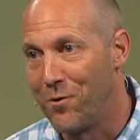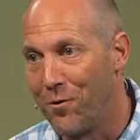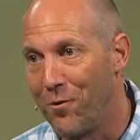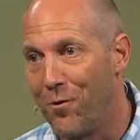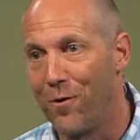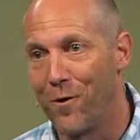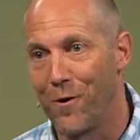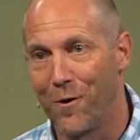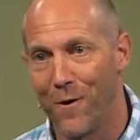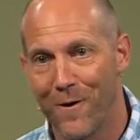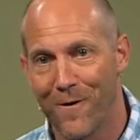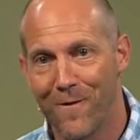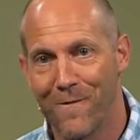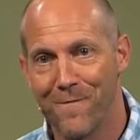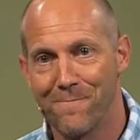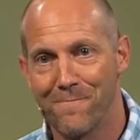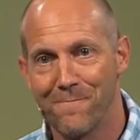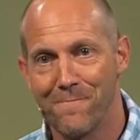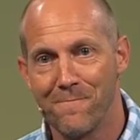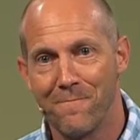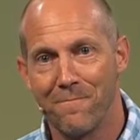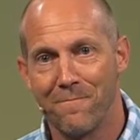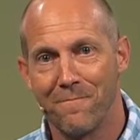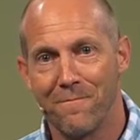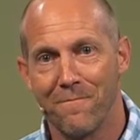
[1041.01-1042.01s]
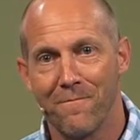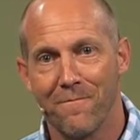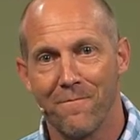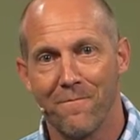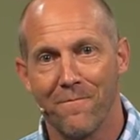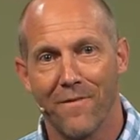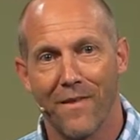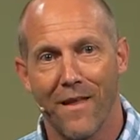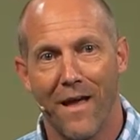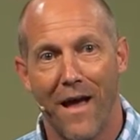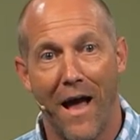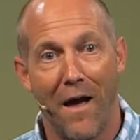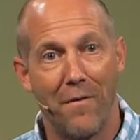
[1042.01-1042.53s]
door.
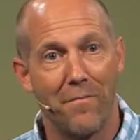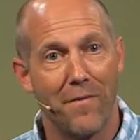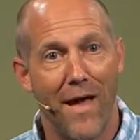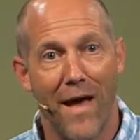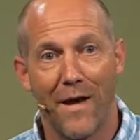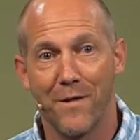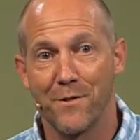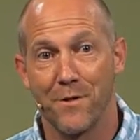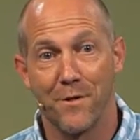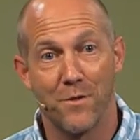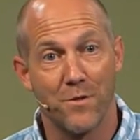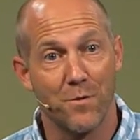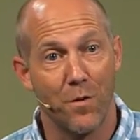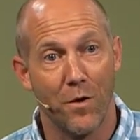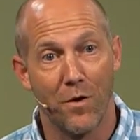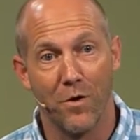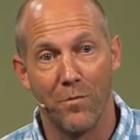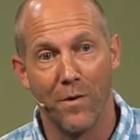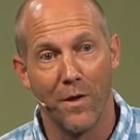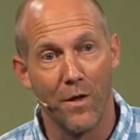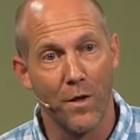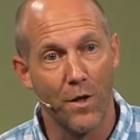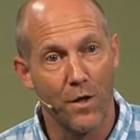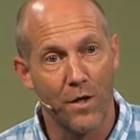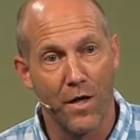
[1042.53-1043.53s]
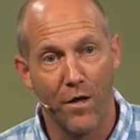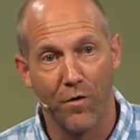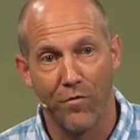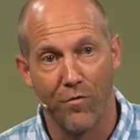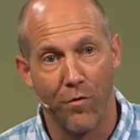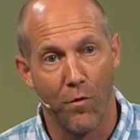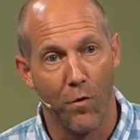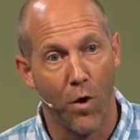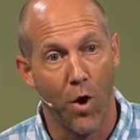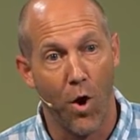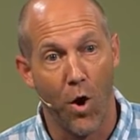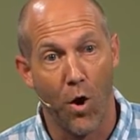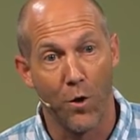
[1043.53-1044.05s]
I'm the access to what you've been looking
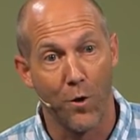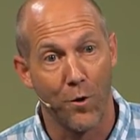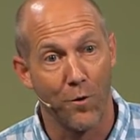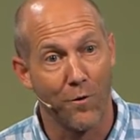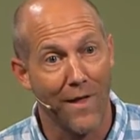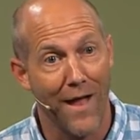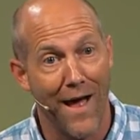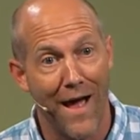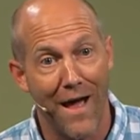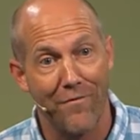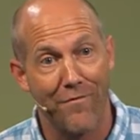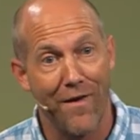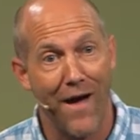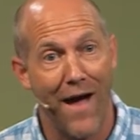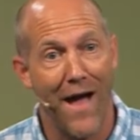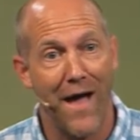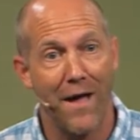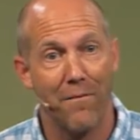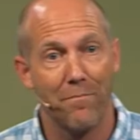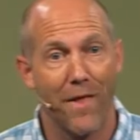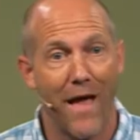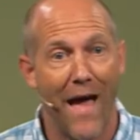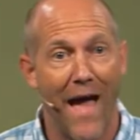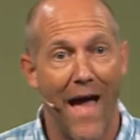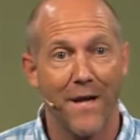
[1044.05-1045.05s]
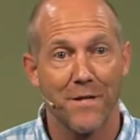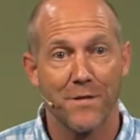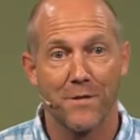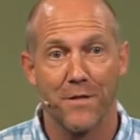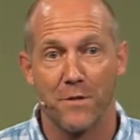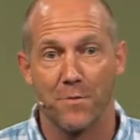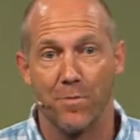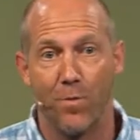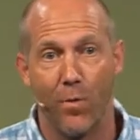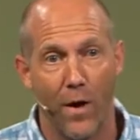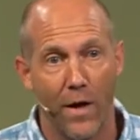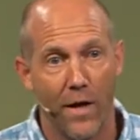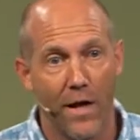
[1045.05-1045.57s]
for all your life. I am the
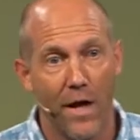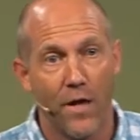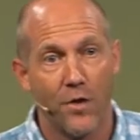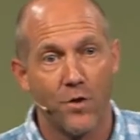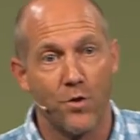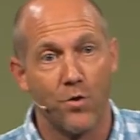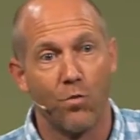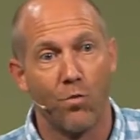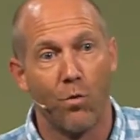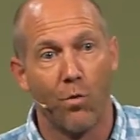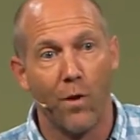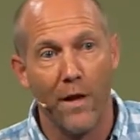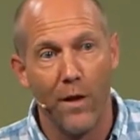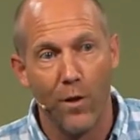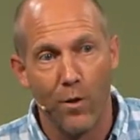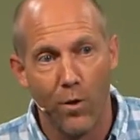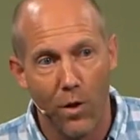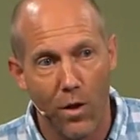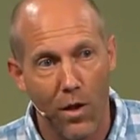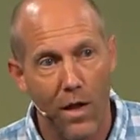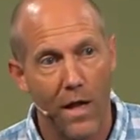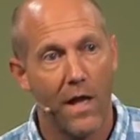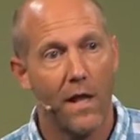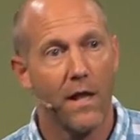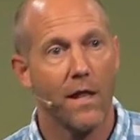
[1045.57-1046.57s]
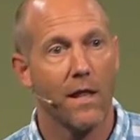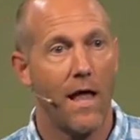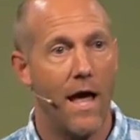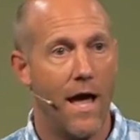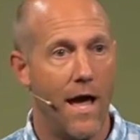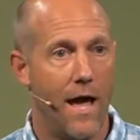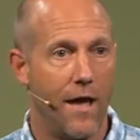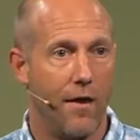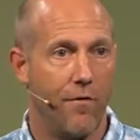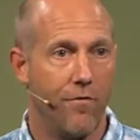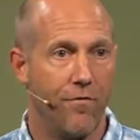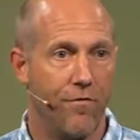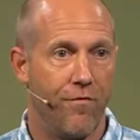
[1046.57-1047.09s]
access point to real
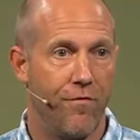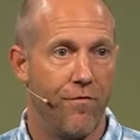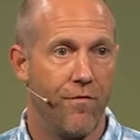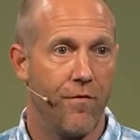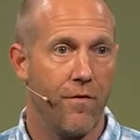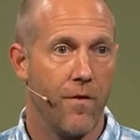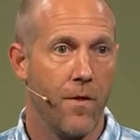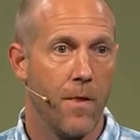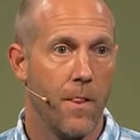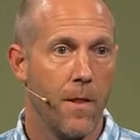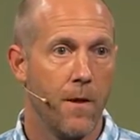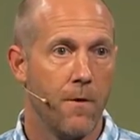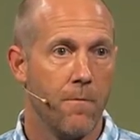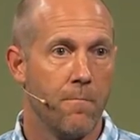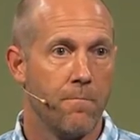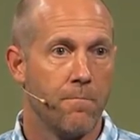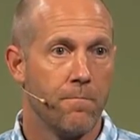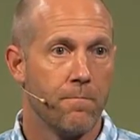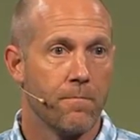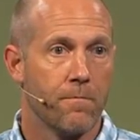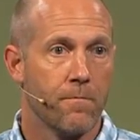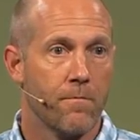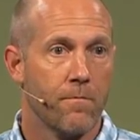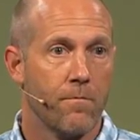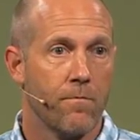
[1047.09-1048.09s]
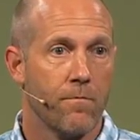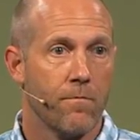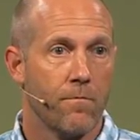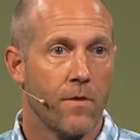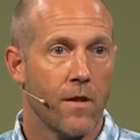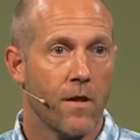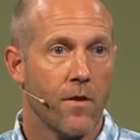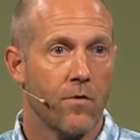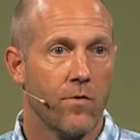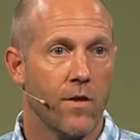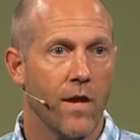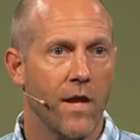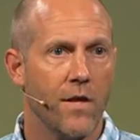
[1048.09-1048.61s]
life.
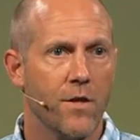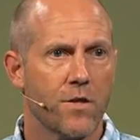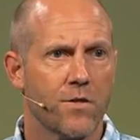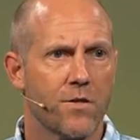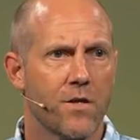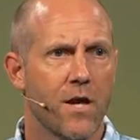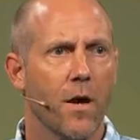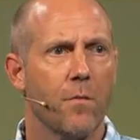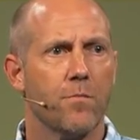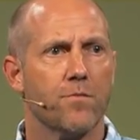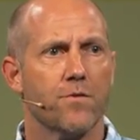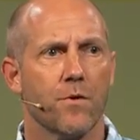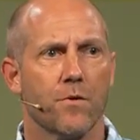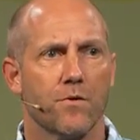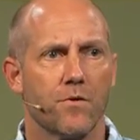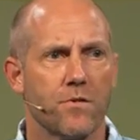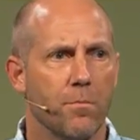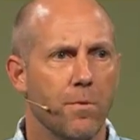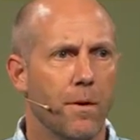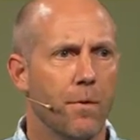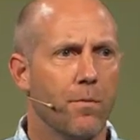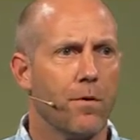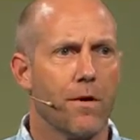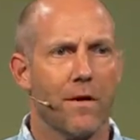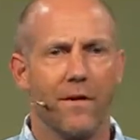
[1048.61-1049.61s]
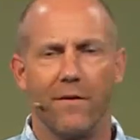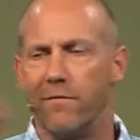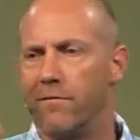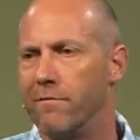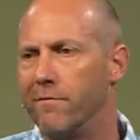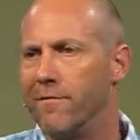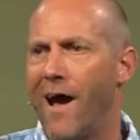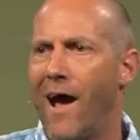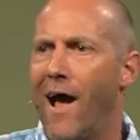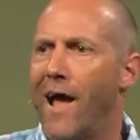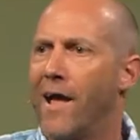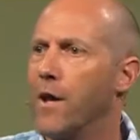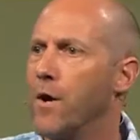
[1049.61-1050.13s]
So that just comes so some people could
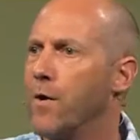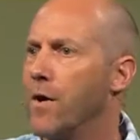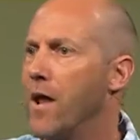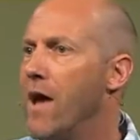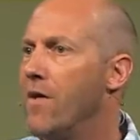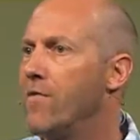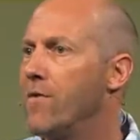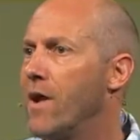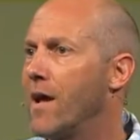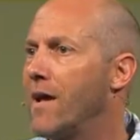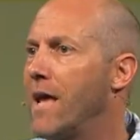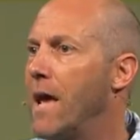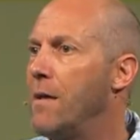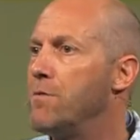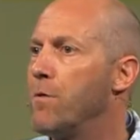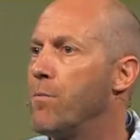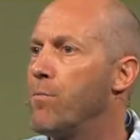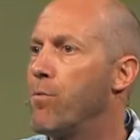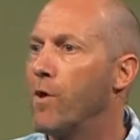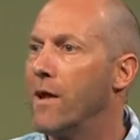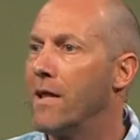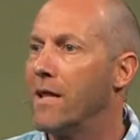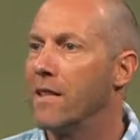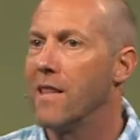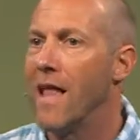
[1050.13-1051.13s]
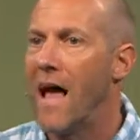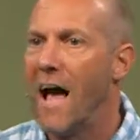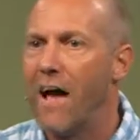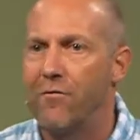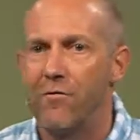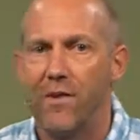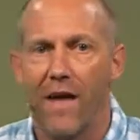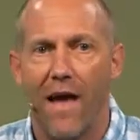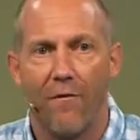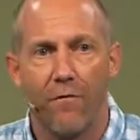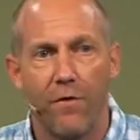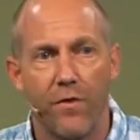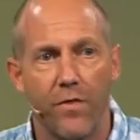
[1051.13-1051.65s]
die and go to heaven. I came to bring life
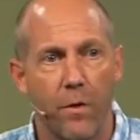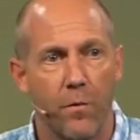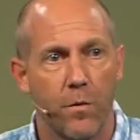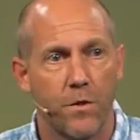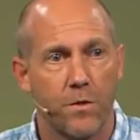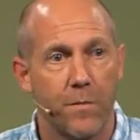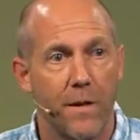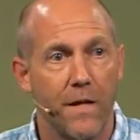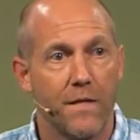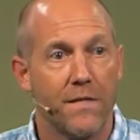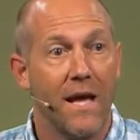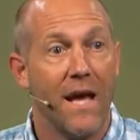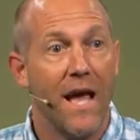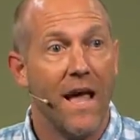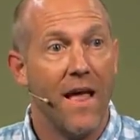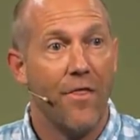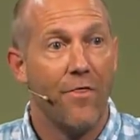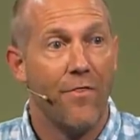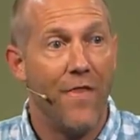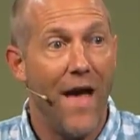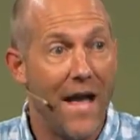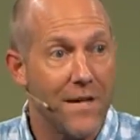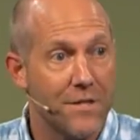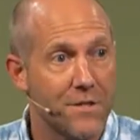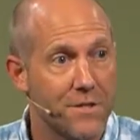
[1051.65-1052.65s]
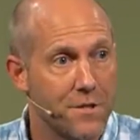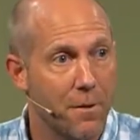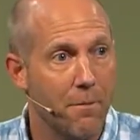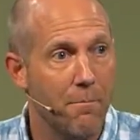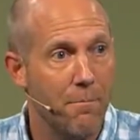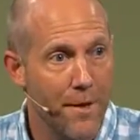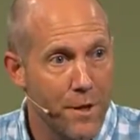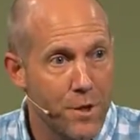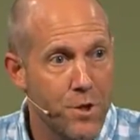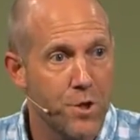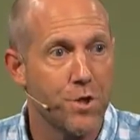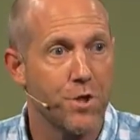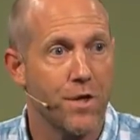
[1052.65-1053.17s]
to everything, which means that's the
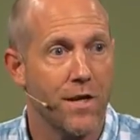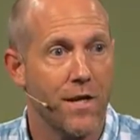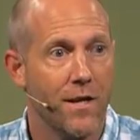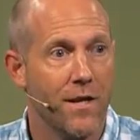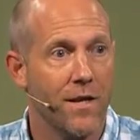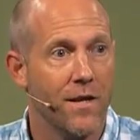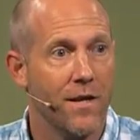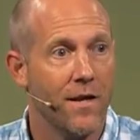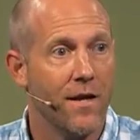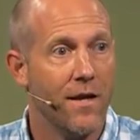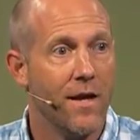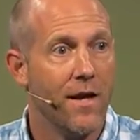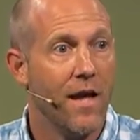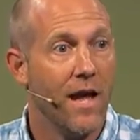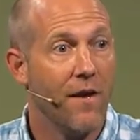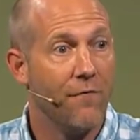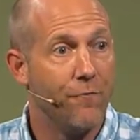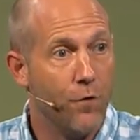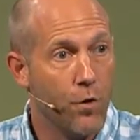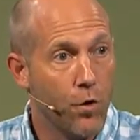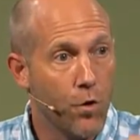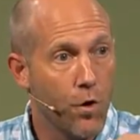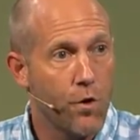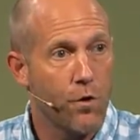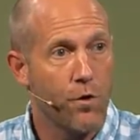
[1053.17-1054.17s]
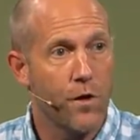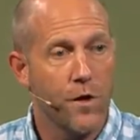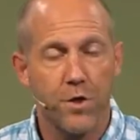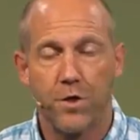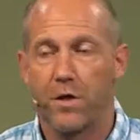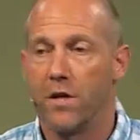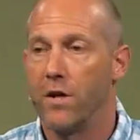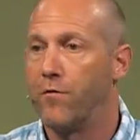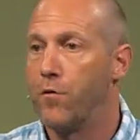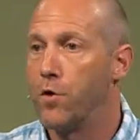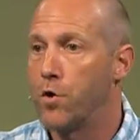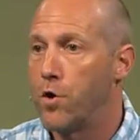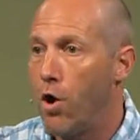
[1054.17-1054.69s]
mission. If you're a
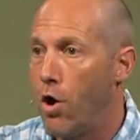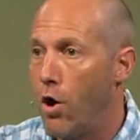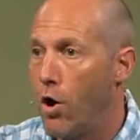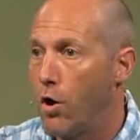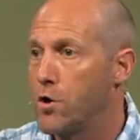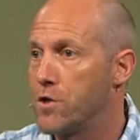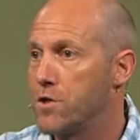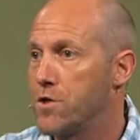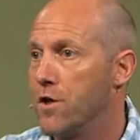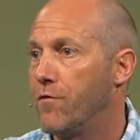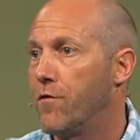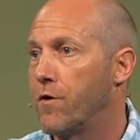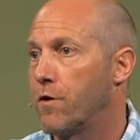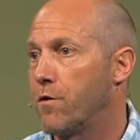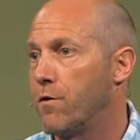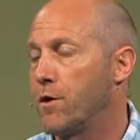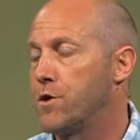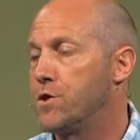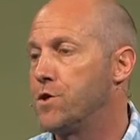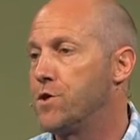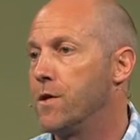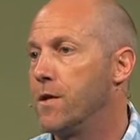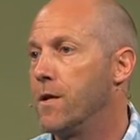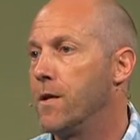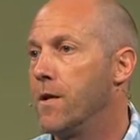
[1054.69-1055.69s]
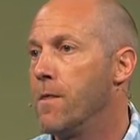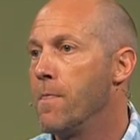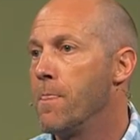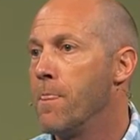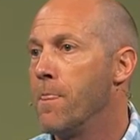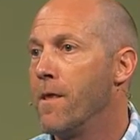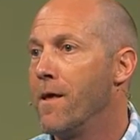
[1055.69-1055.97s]
Christian, if you call yourself a Christian,